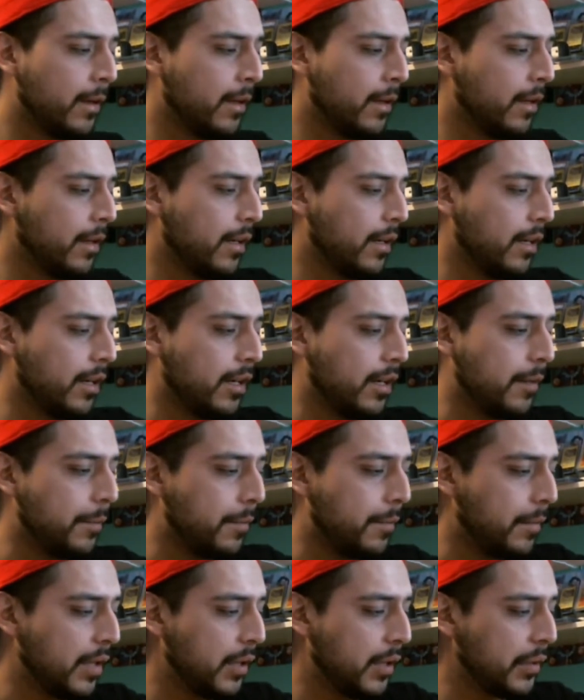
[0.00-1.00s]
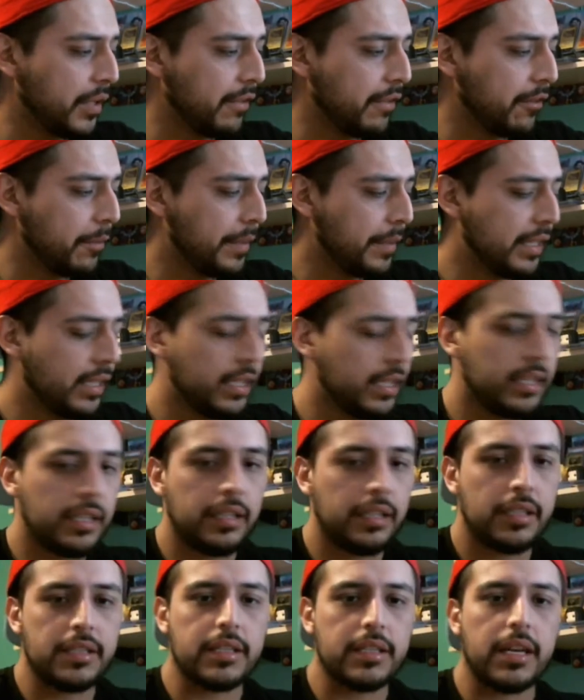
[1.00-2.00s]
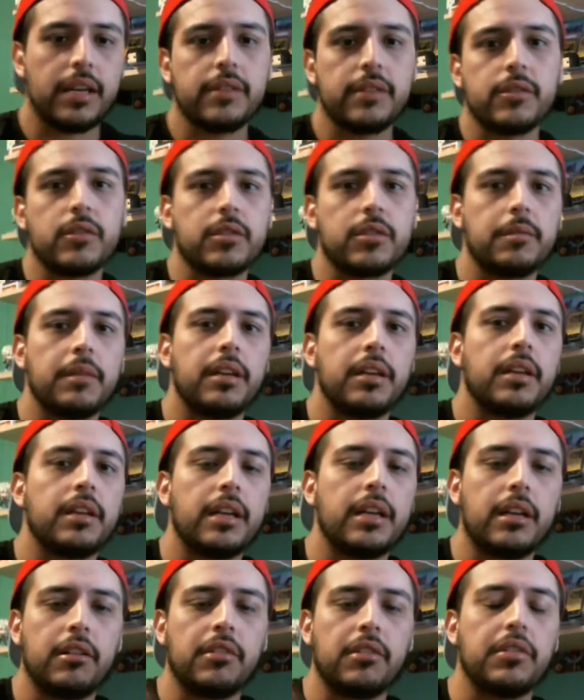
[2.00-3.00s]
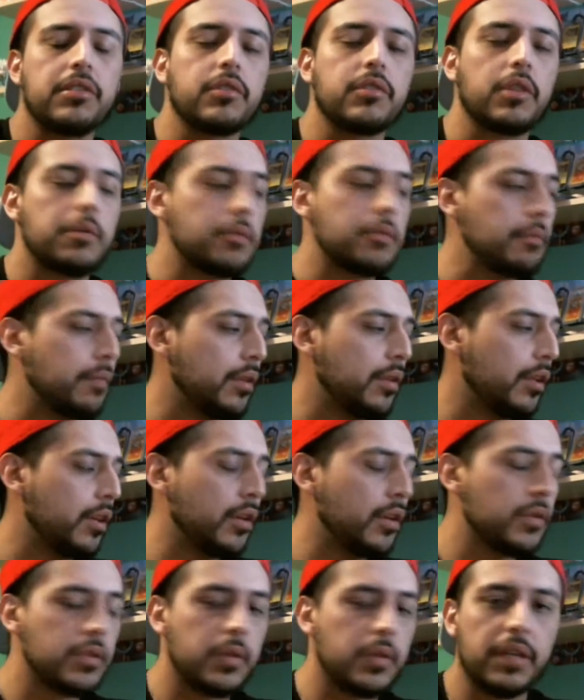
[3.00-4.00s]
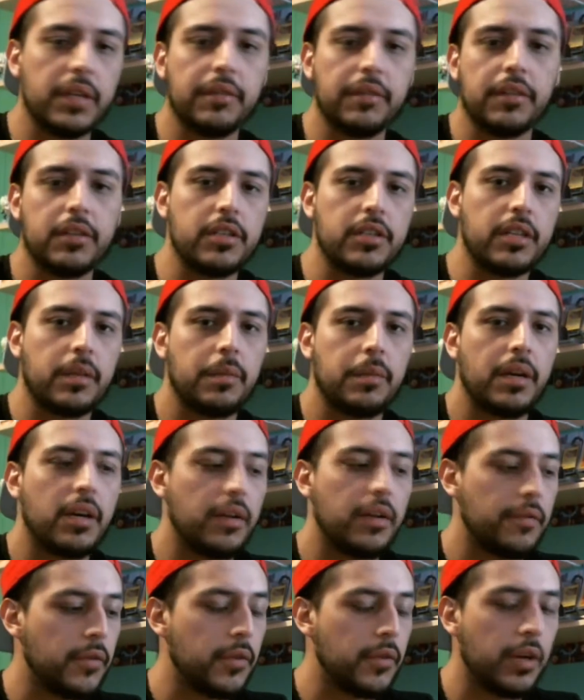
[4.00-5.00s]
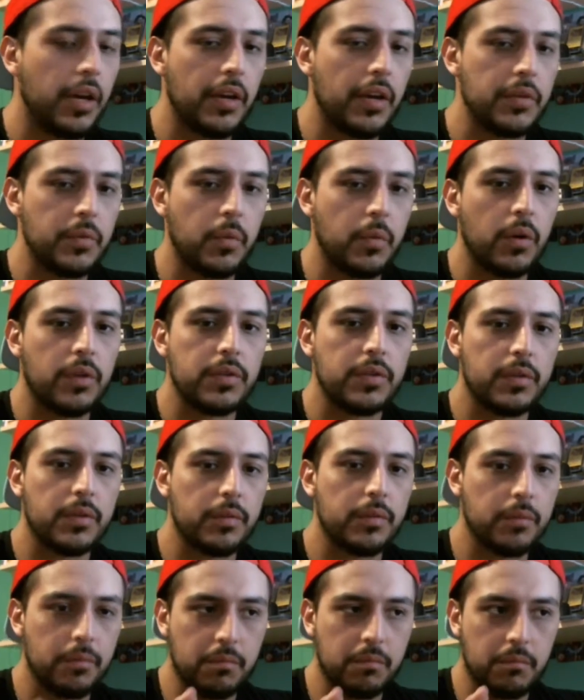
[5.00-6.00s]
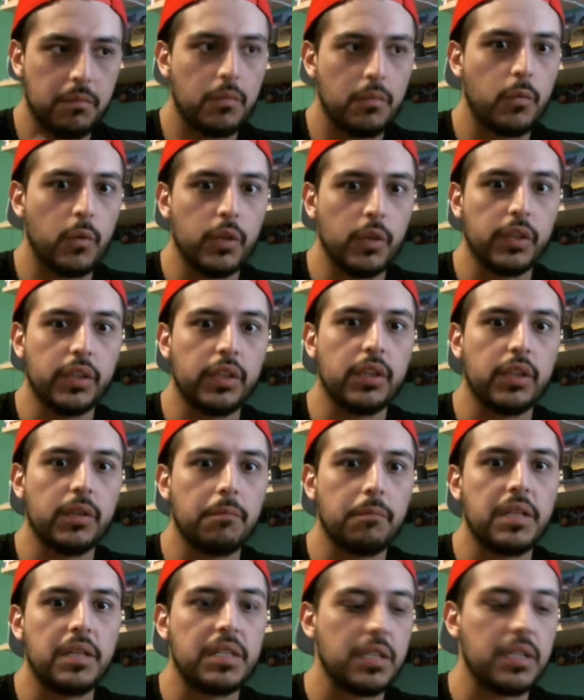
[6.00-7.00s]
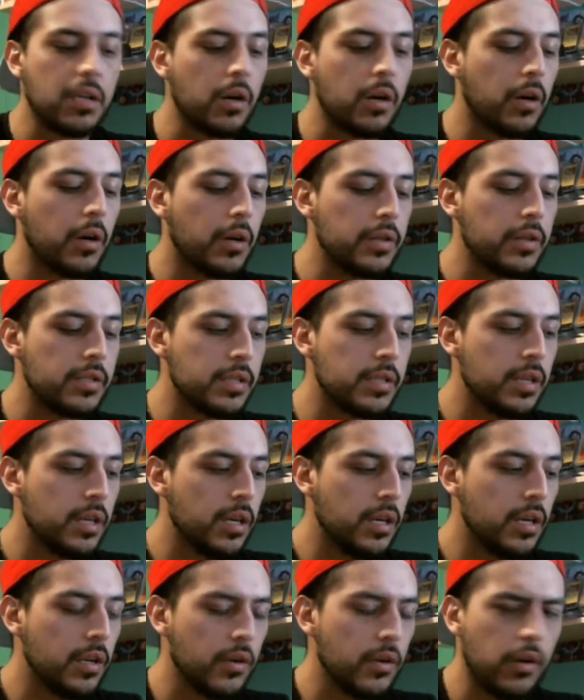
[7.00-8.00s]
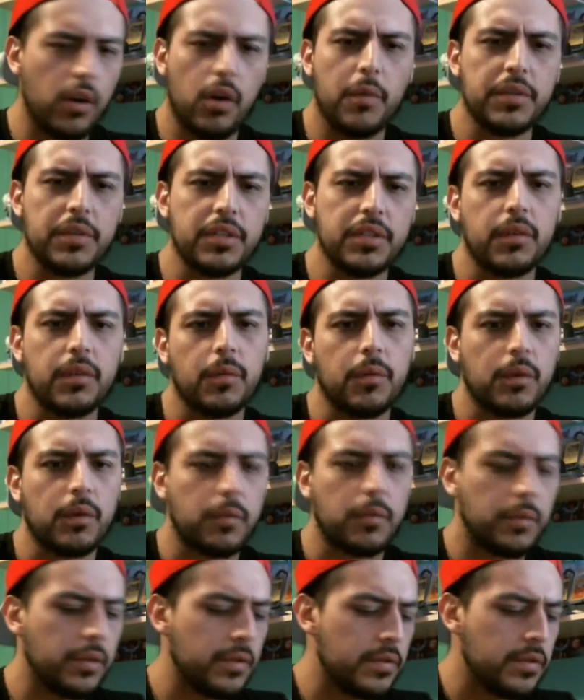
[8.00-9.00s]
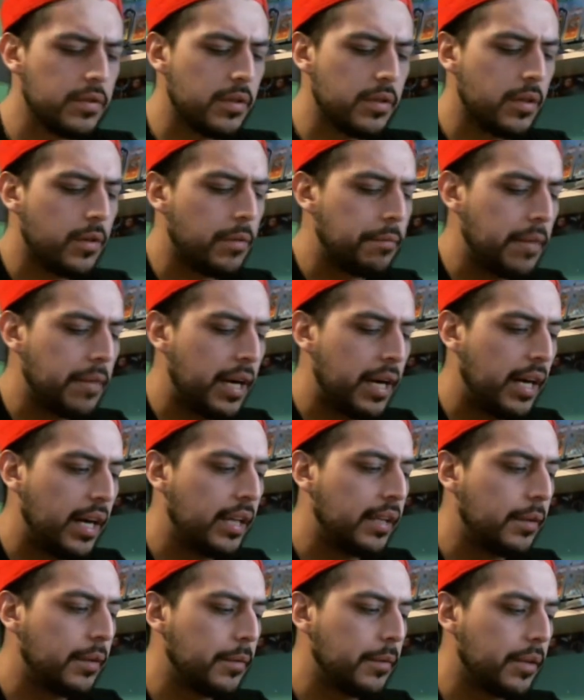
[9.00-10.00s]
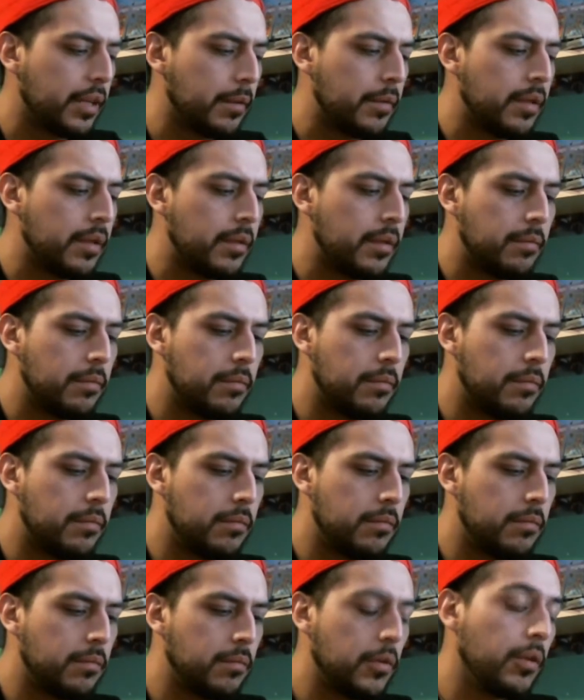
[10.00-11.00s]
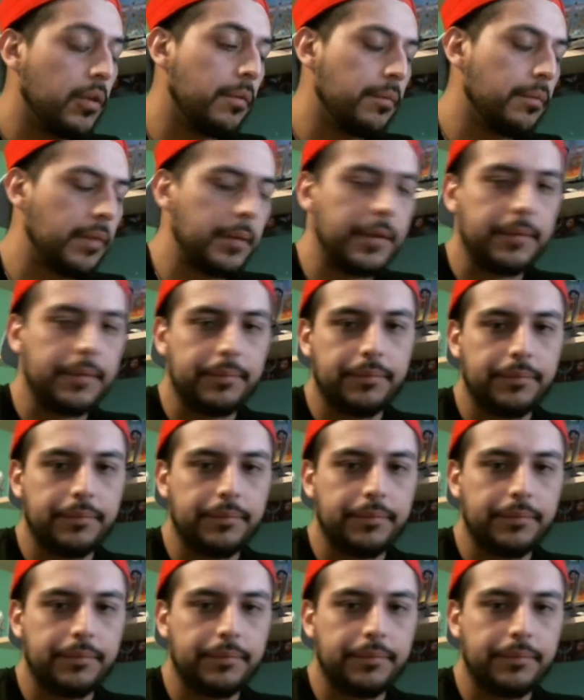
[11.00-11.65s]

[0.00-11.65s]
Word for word: um, I'll definitely be linking these guys' social media down in the description below, so definitely check them out if you guys want some really good minty cards. They're always good to work with, so I highly recommend. Well, I mean,